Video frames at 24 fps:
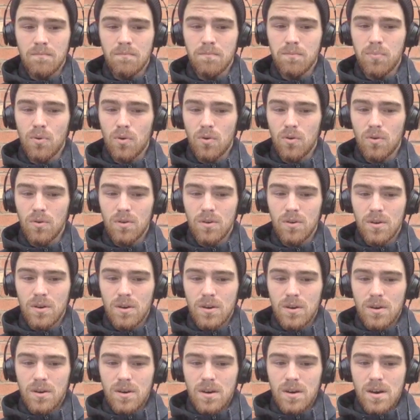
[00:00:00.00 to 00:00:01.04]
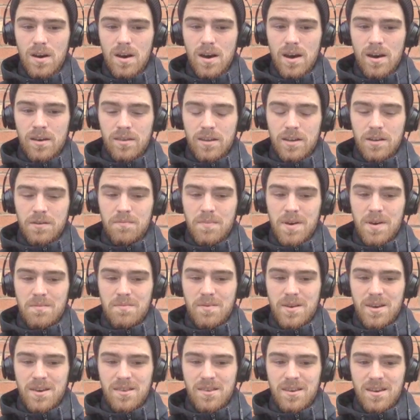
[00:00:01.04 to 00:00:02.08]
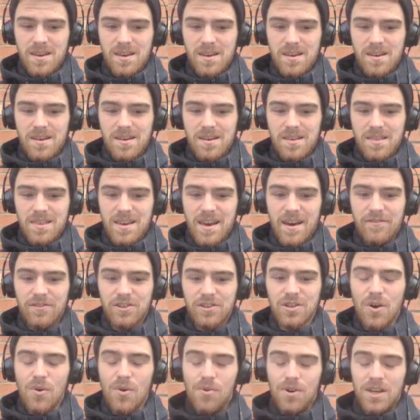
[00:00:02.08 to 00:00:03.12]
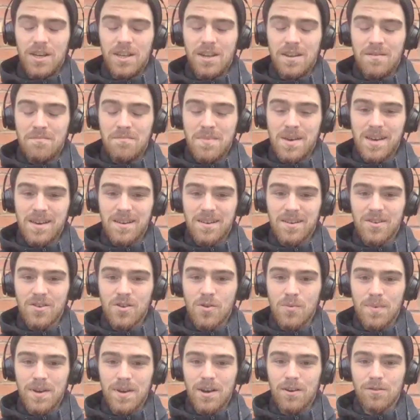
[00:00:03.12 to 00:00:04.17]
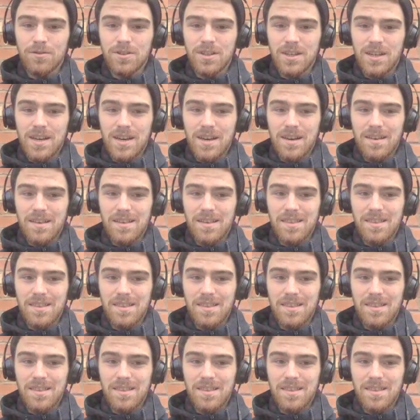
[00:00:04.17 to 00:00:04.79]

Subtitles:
and this may be the Evertonian in me coming out here,